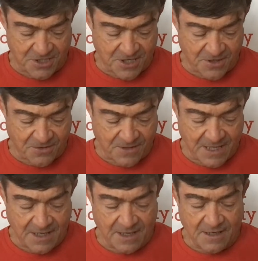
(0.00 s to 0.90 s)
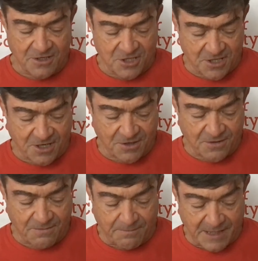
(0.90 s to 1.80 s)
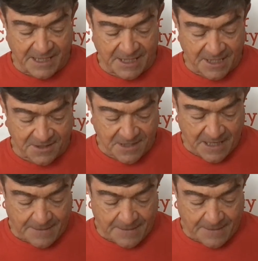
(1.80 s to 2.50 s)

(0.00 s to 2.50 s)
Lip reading: so big in us.